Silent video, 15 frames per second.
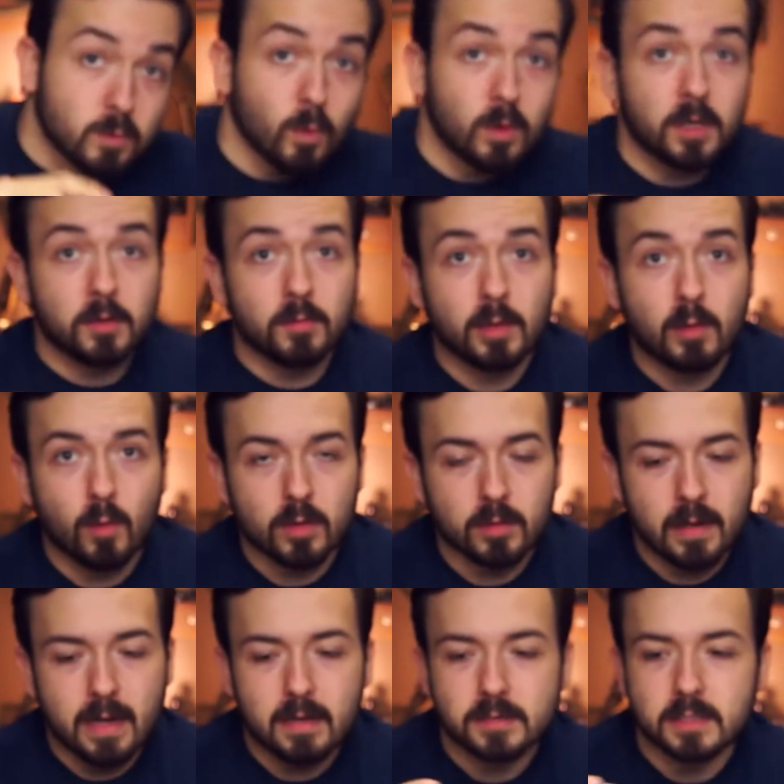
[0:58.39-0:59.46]
one and three
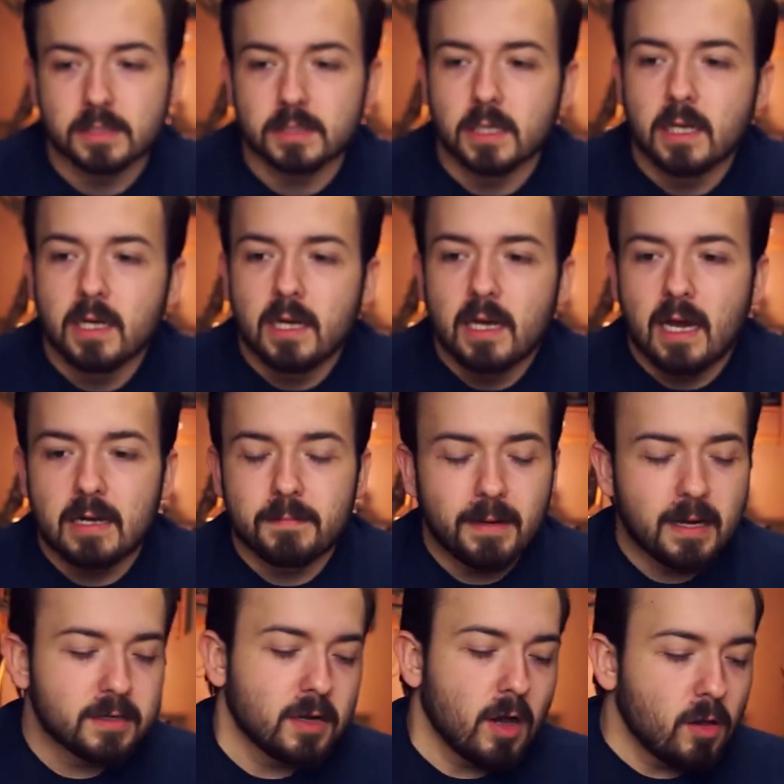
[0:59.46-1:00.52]
quarter ounces at
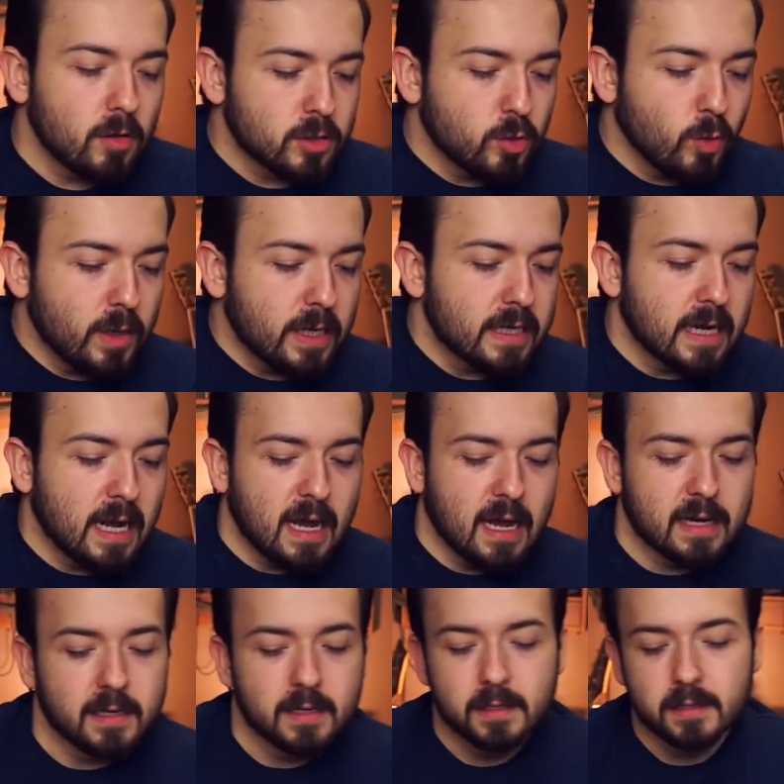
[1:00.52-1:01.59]
about
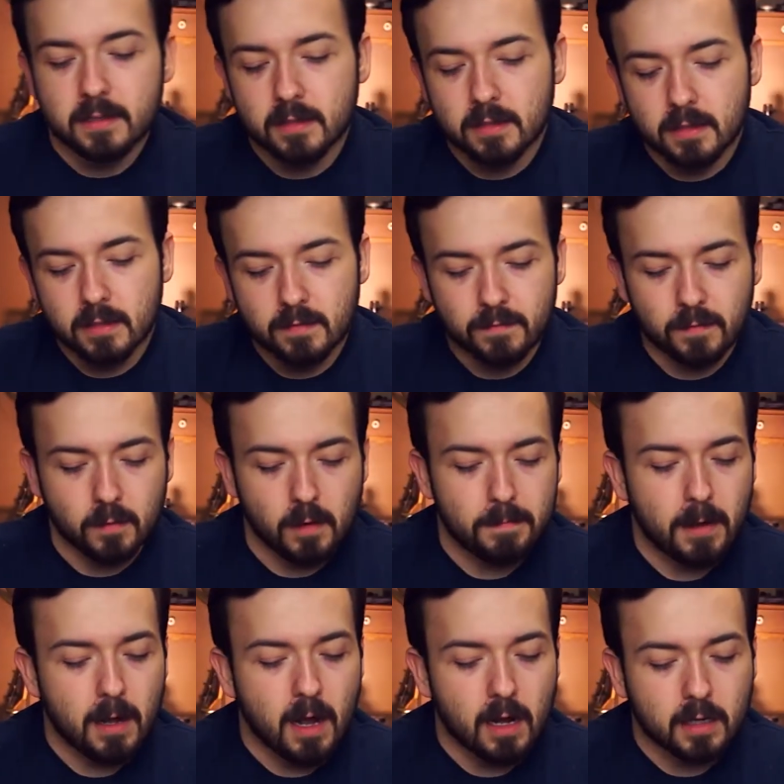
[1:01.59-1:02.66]
$1.29 for a
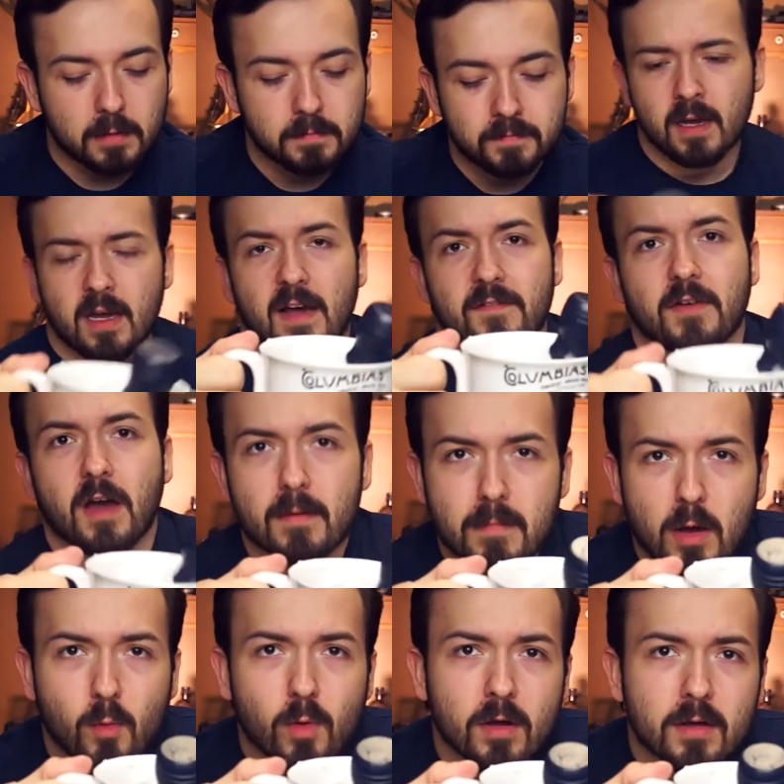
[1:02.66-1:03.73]
puck. I've got
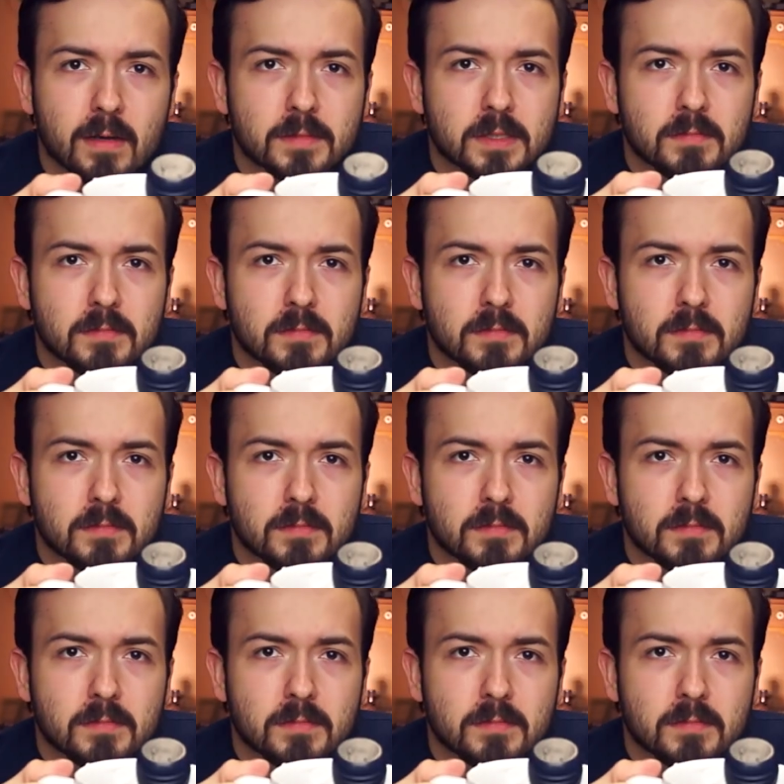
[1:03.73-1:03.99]
my Williams